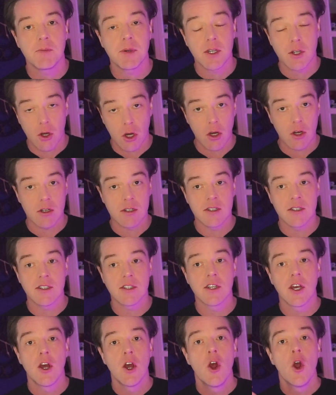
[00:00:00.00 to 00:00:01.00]

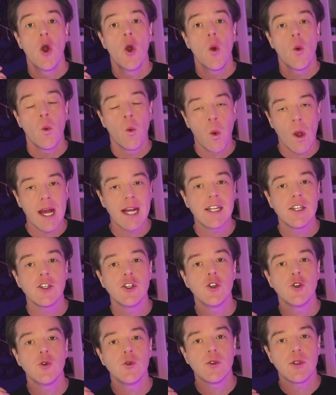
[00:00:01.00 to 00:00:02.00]
Because when
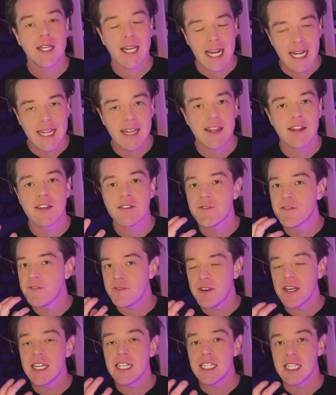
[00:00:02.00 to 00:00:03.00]
you get the
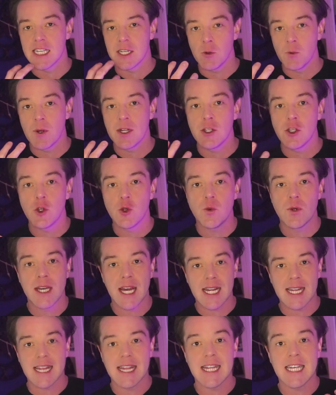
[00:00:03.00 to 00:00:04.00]
feeling, when you
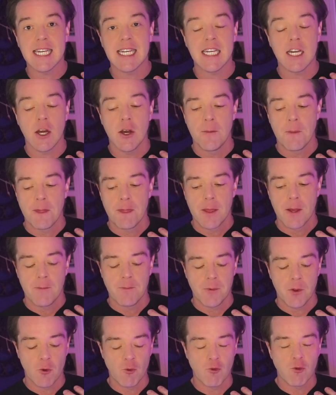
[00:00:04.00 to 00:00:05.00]
get the
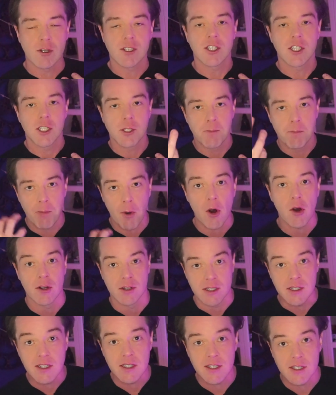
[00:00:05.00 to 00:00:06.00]

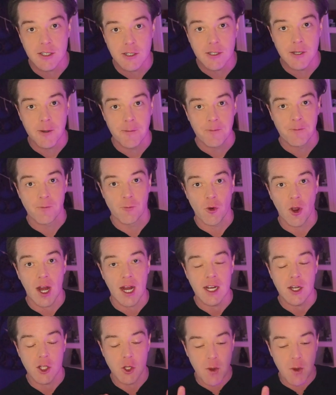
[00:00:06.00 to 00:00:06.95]
response, right?